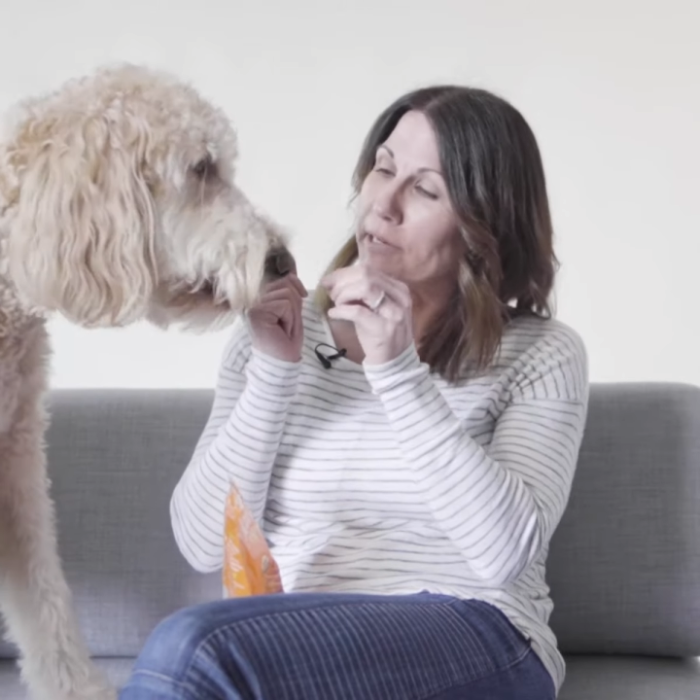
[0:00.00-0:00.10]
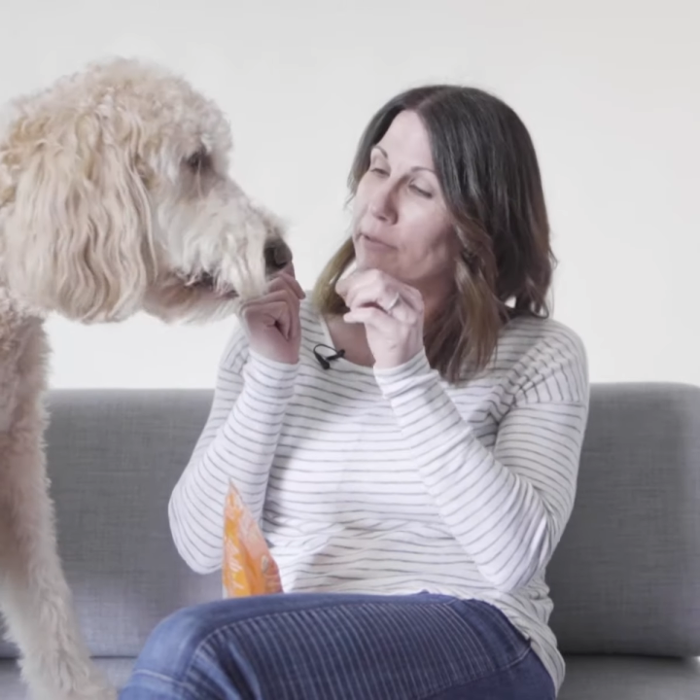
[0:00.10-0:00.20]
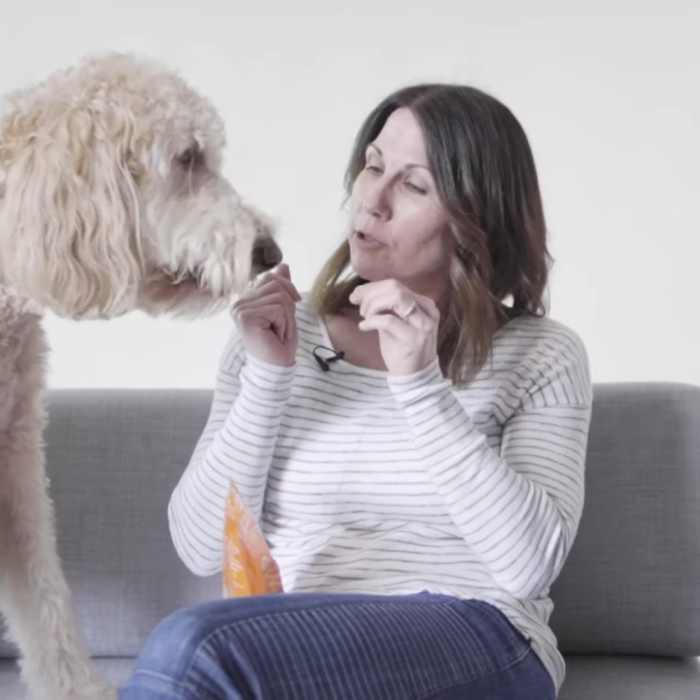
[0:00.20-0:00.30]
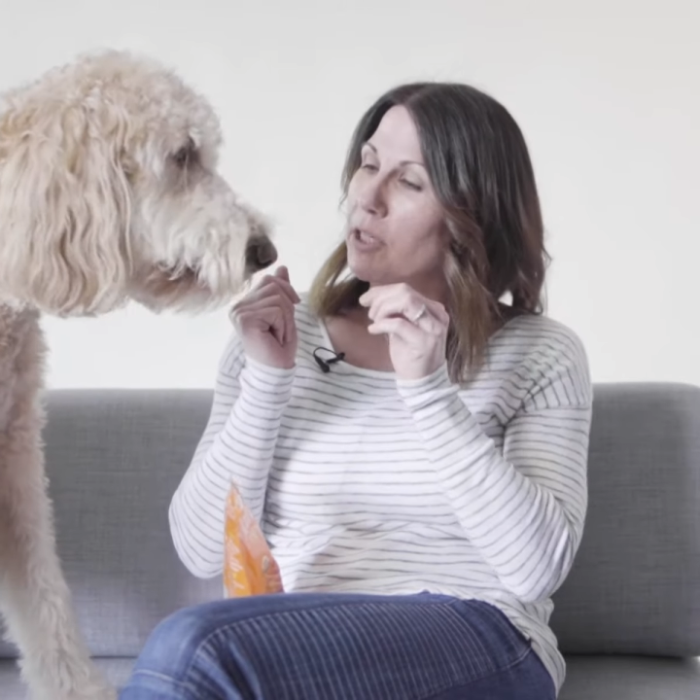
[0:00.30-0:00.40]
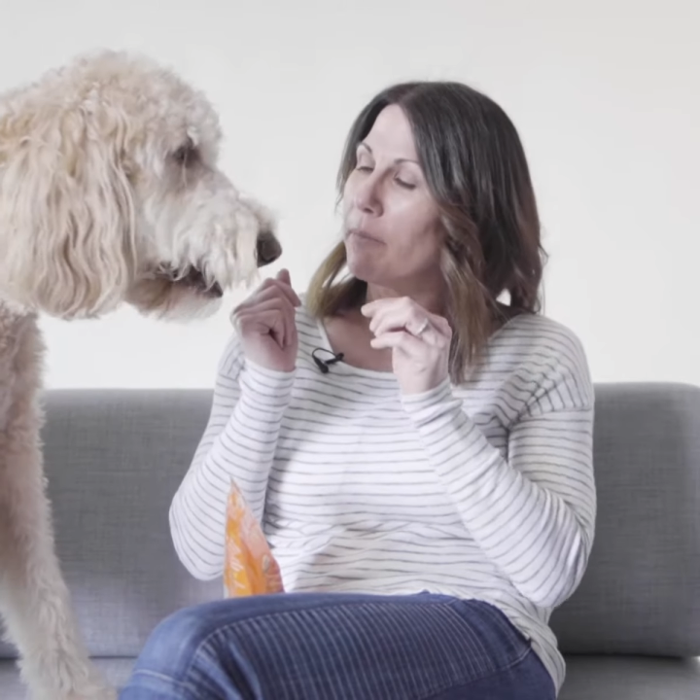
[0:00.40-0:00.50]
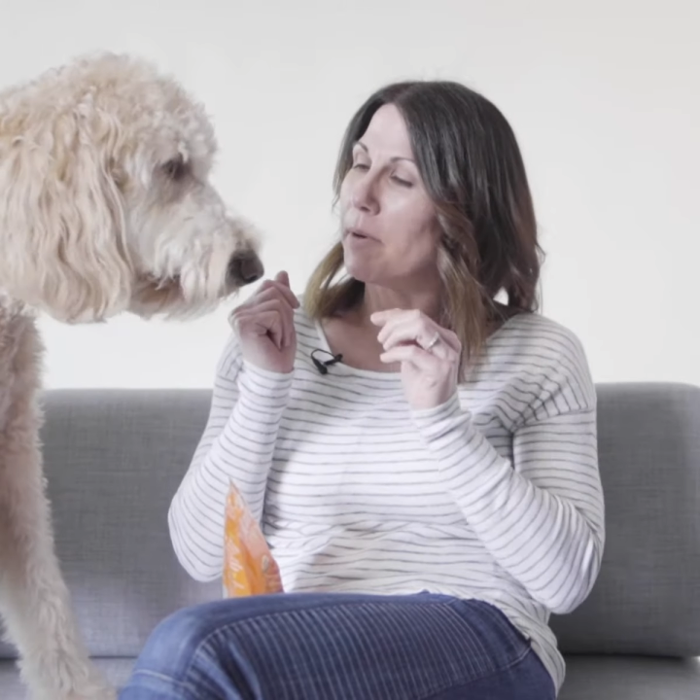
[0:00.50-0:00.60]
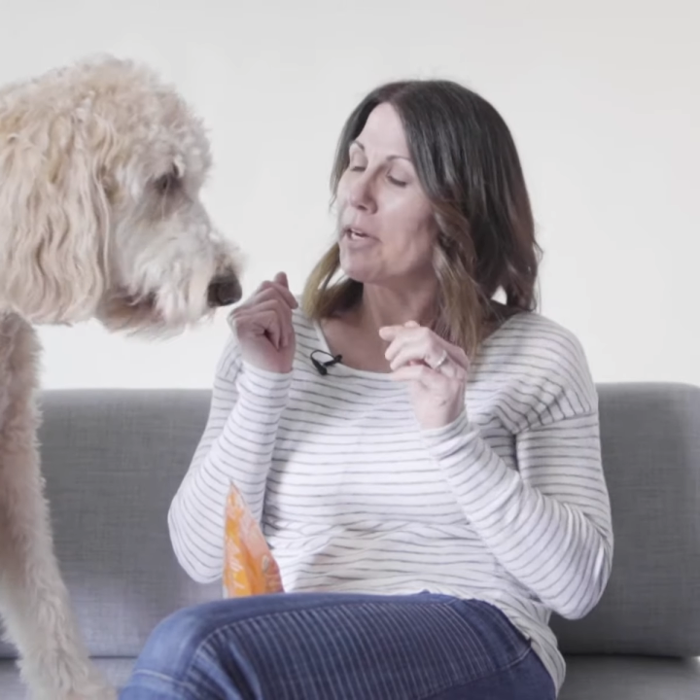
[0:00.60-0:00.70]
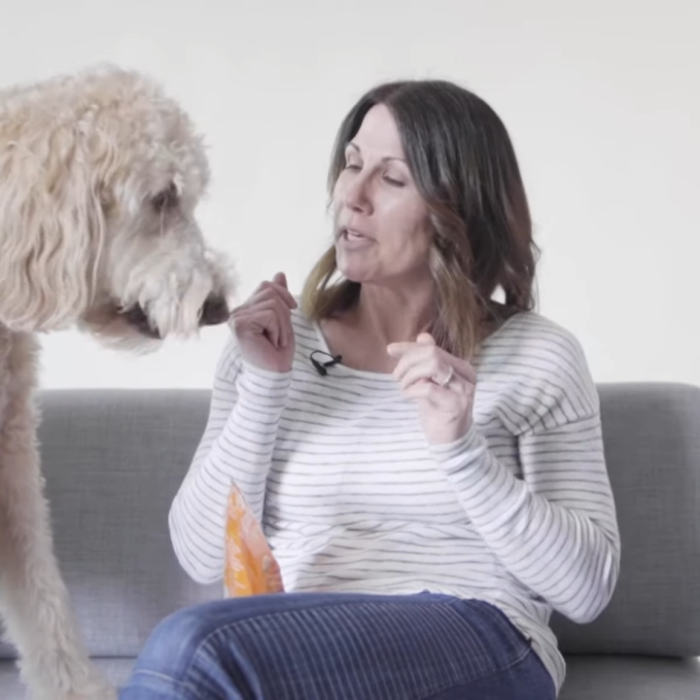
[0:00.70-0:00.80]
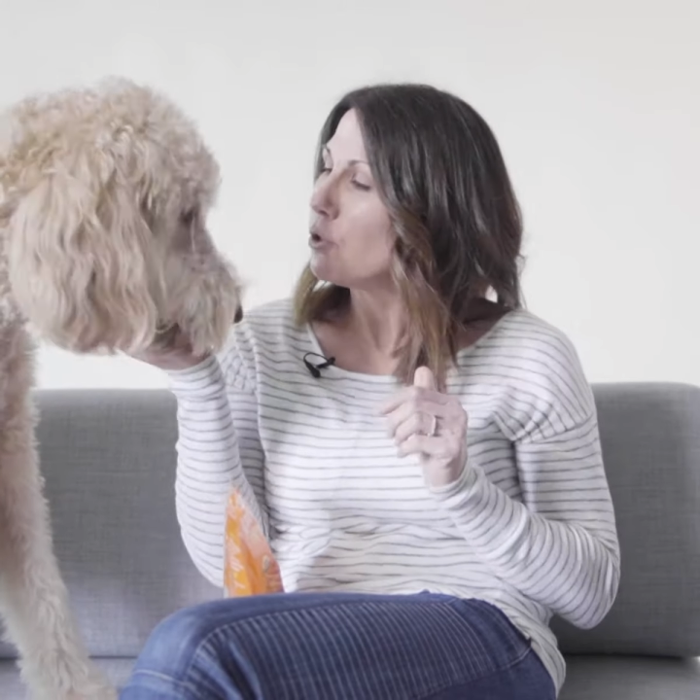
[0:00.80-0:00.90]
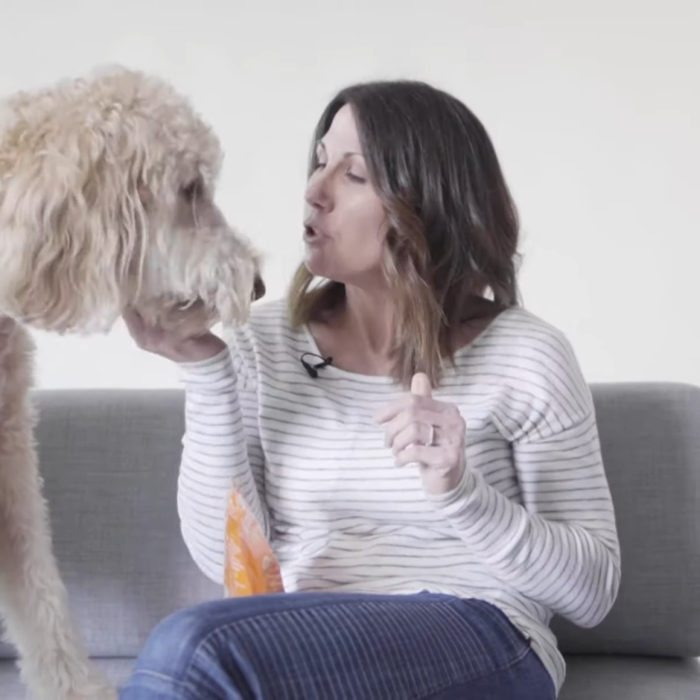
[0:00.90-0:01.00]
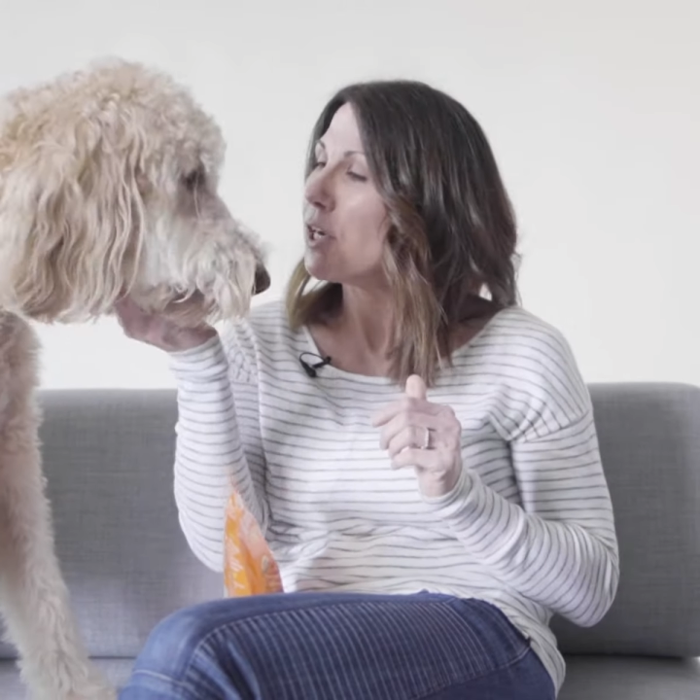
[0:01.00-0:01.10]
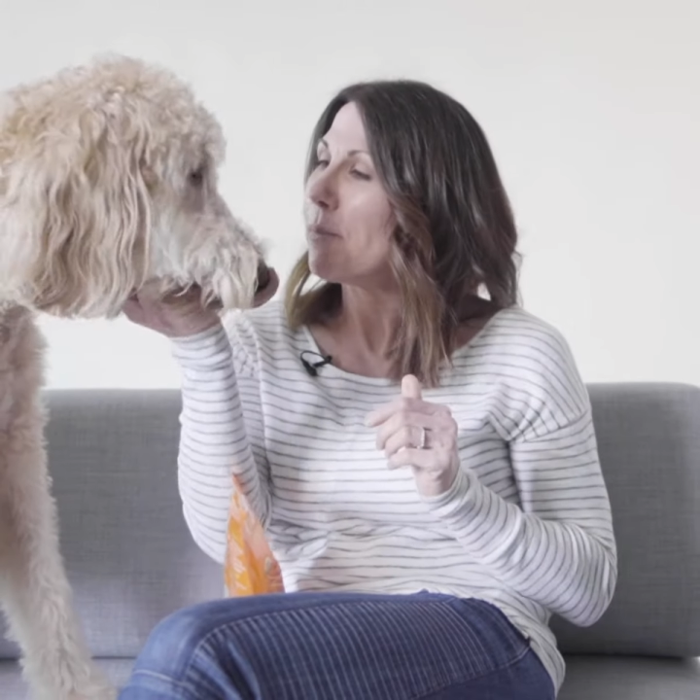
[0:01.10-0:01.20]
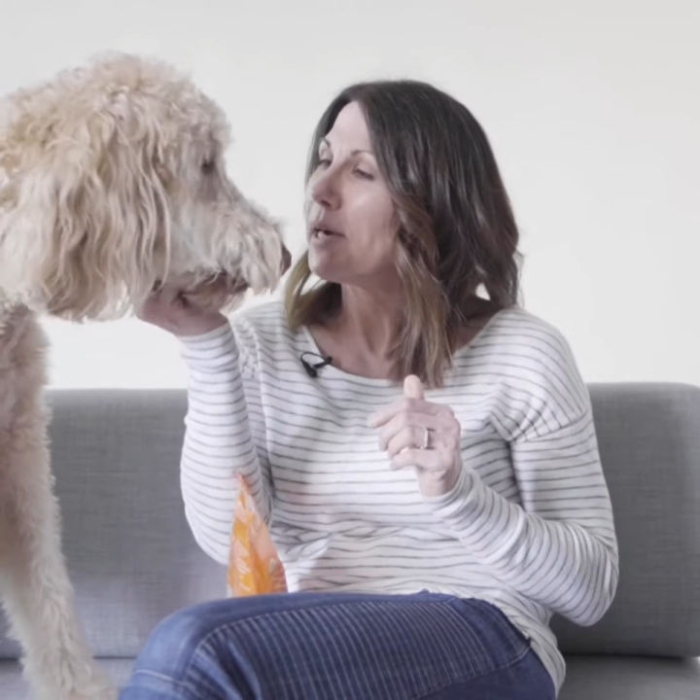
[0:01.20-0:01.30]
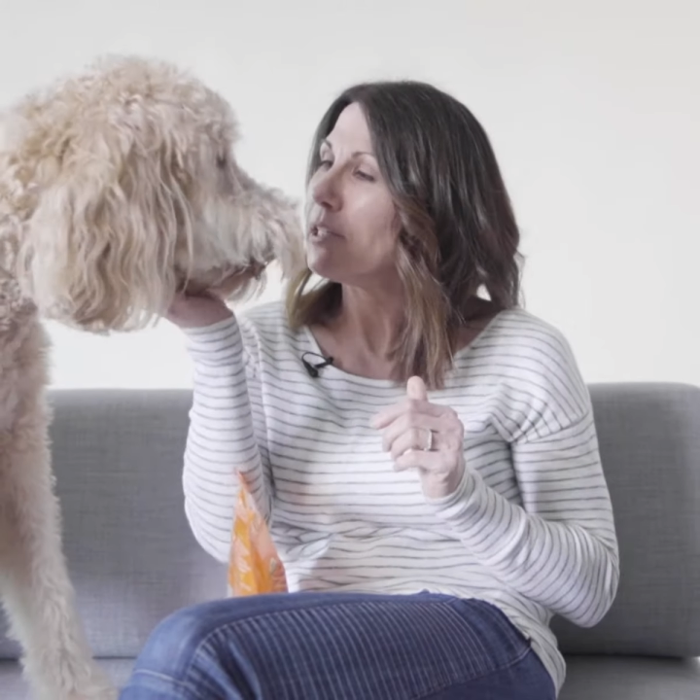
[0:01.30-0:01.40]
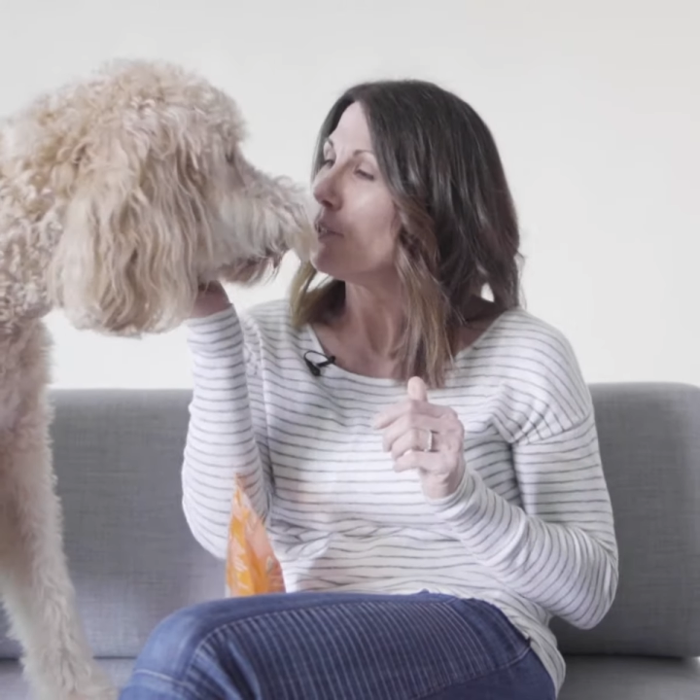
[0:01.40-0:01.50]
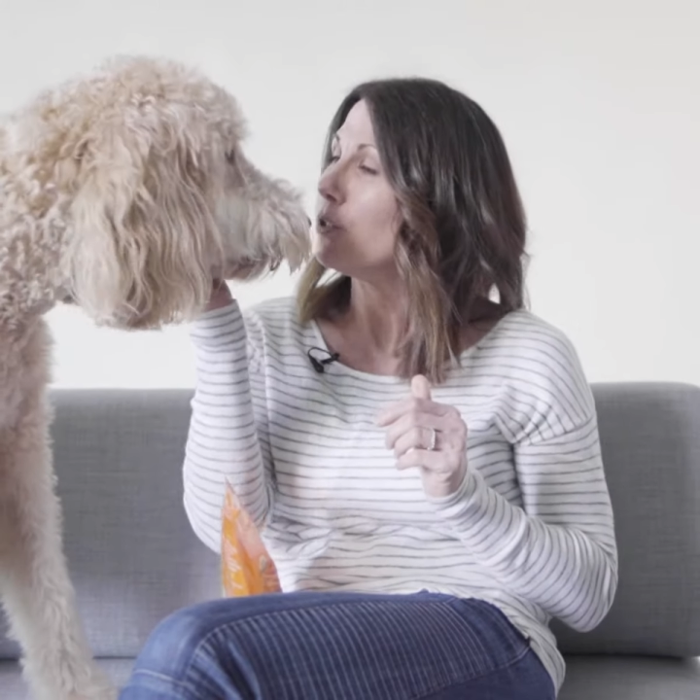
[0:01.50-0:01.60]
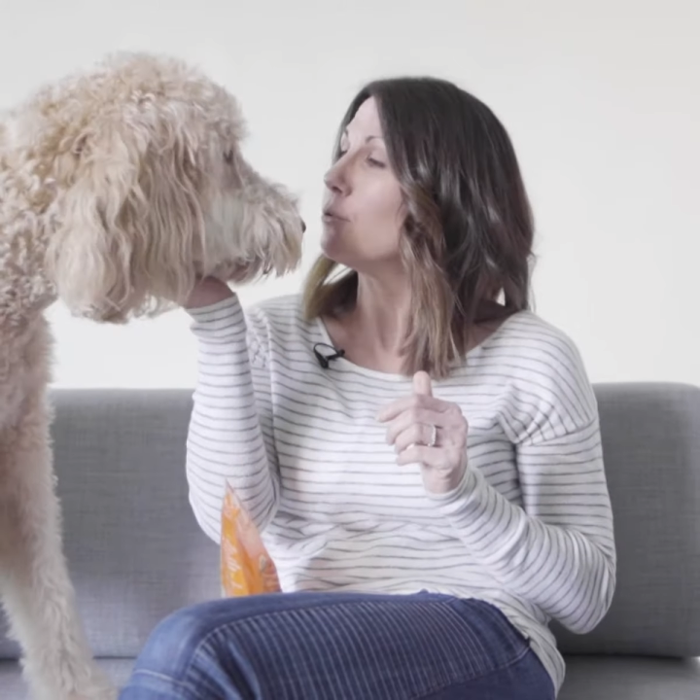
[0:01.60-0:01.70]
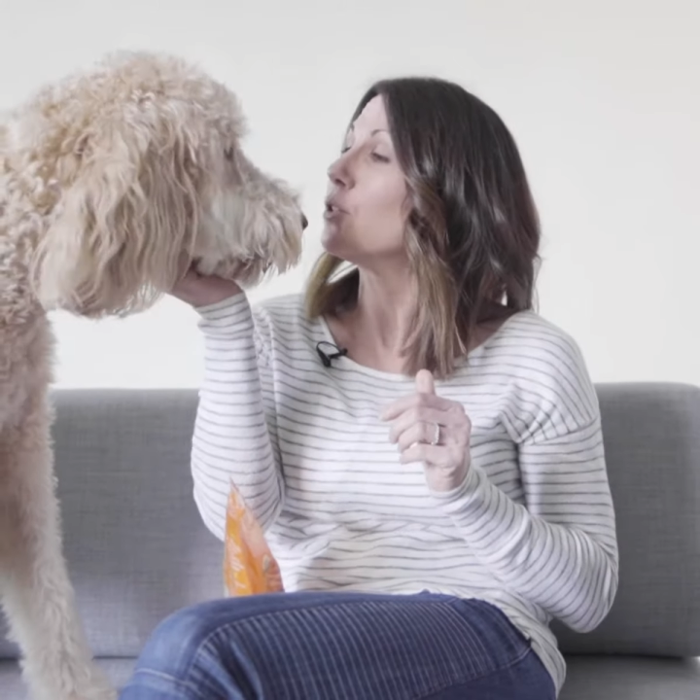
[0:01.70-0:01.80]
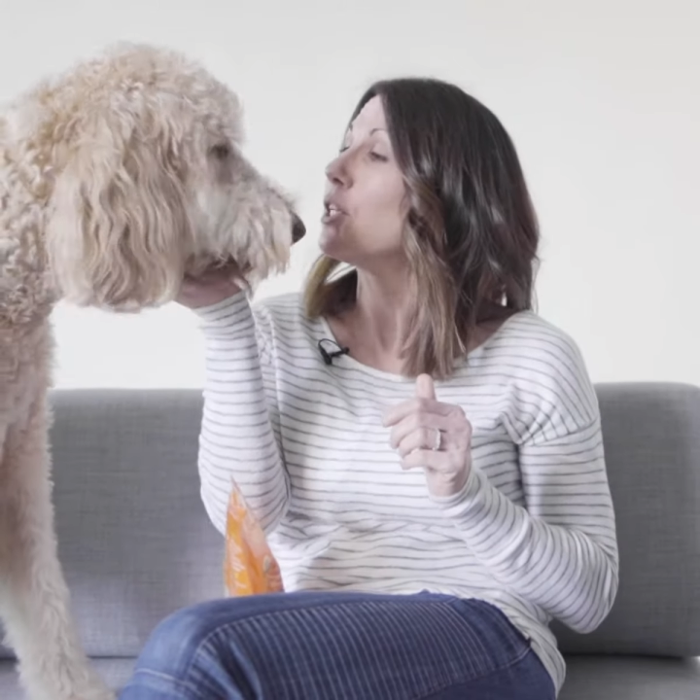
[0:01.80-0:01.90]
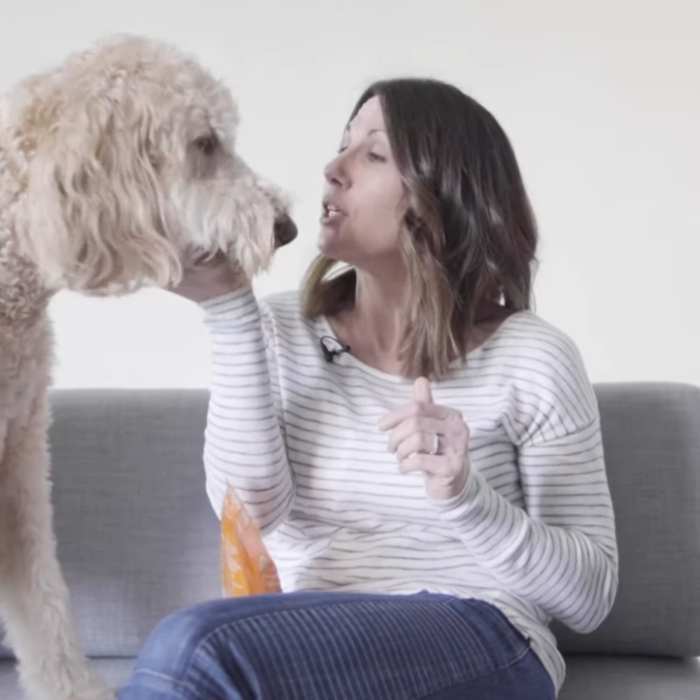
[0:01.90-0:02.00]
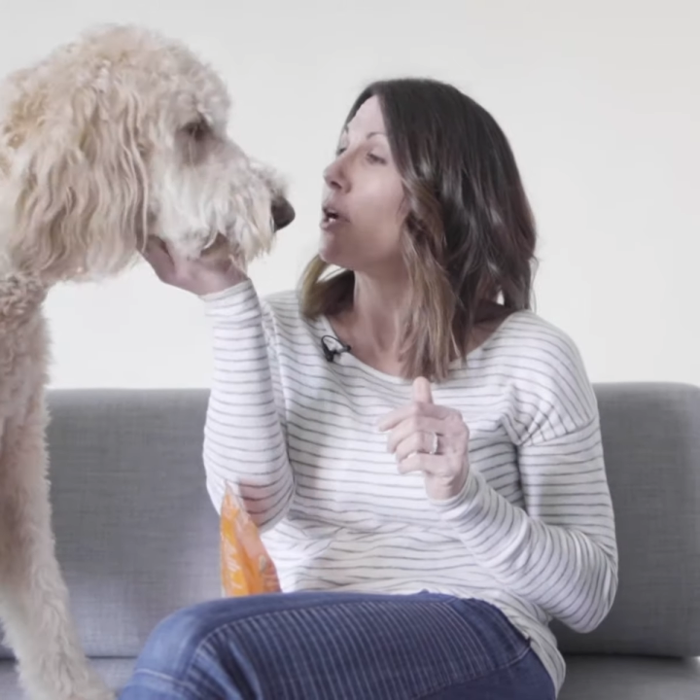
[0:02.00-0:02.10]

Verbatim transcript: You can have mine. You can have mine too. Is that